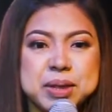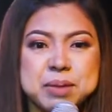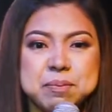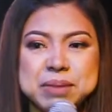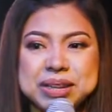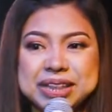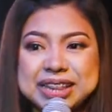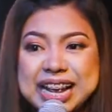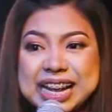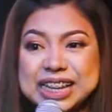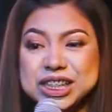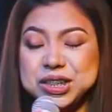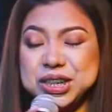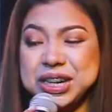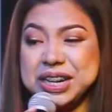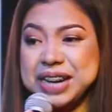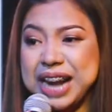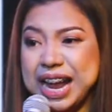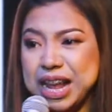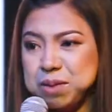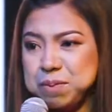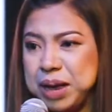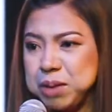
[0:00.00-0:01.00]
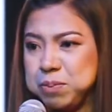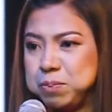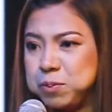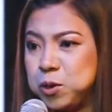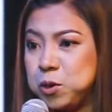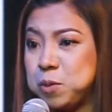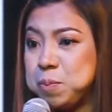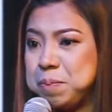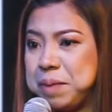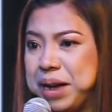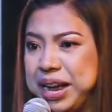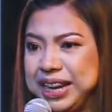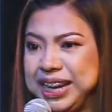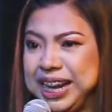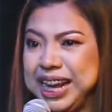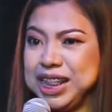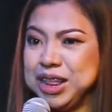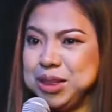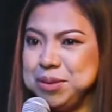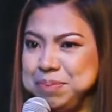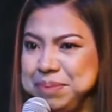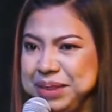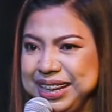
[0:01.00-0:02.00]
But then she read my book, Money
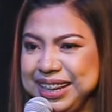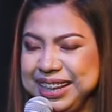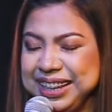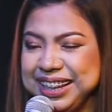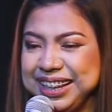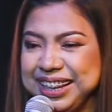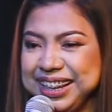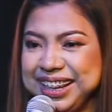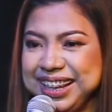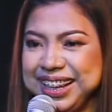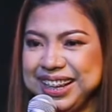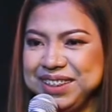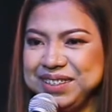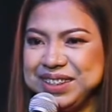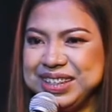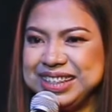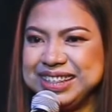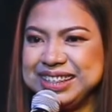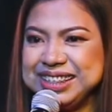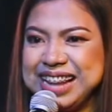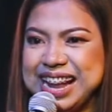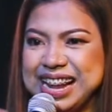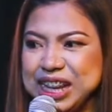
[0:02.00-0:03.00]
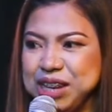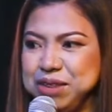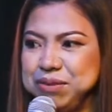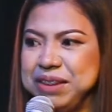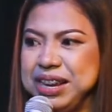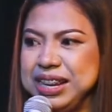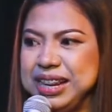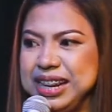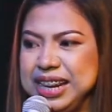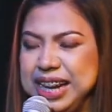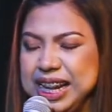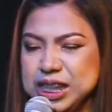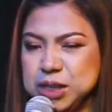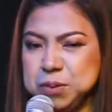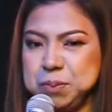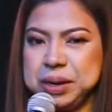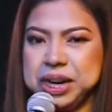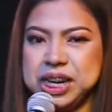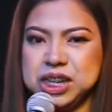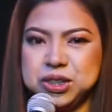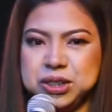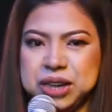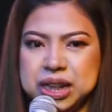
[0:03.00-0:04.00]
and Me, which is not even an
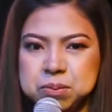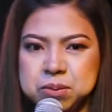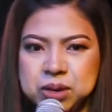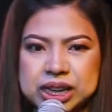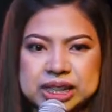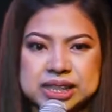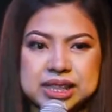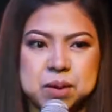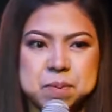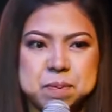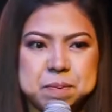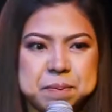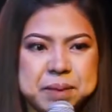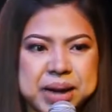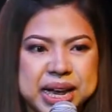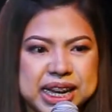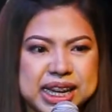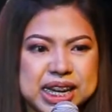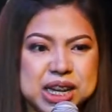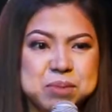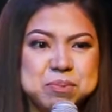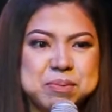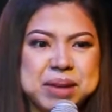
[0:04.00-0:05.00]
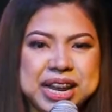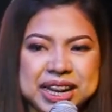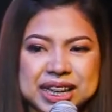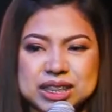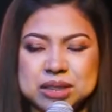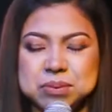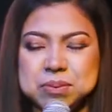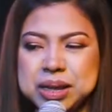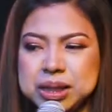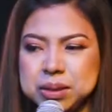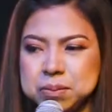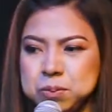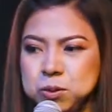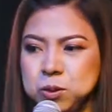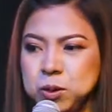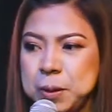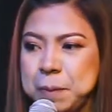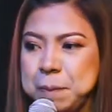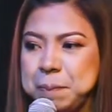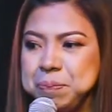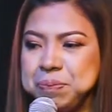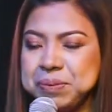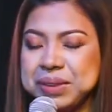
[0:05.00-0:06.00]
inspirational book. It's a money management book.